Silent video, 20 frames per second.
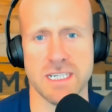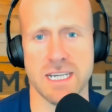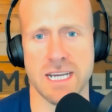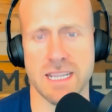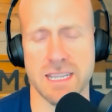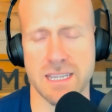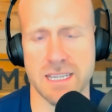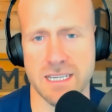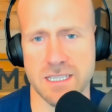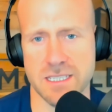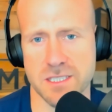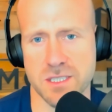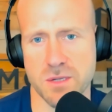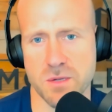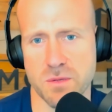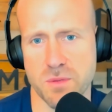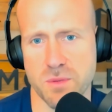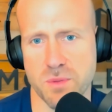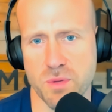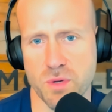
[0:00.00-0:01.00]
I think, is so
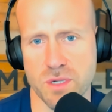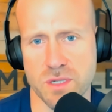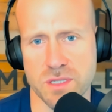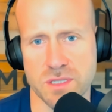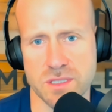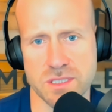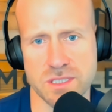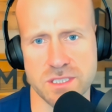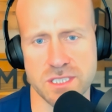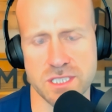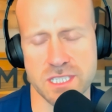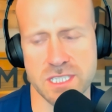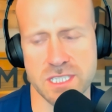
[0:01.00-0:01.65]
important. Just